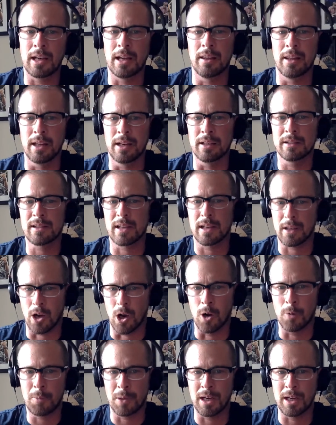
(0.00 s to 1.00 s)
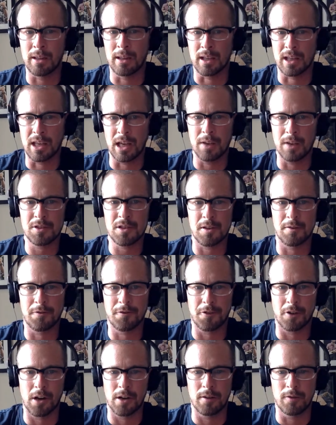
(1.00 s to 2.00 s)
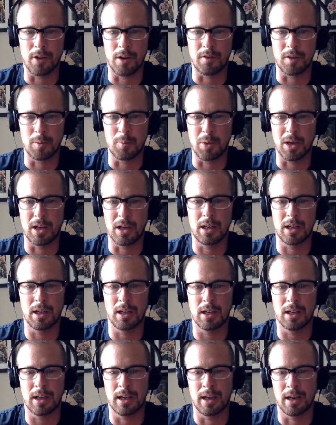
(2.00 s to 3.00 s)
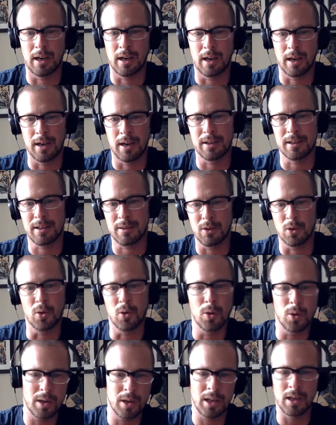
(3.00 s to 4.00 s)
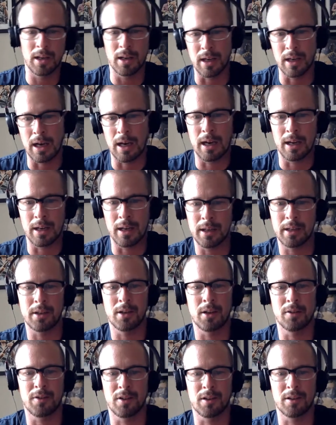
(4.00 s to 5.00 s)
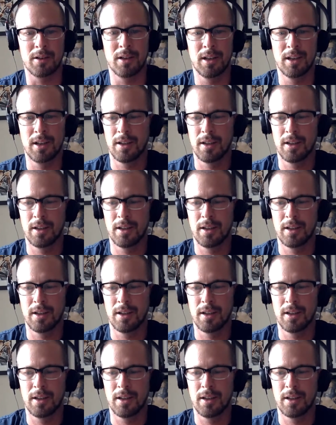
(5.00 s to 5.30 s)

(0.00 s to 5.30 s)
and then it's like opening the gifts in front of everybody and oohing and eyeing over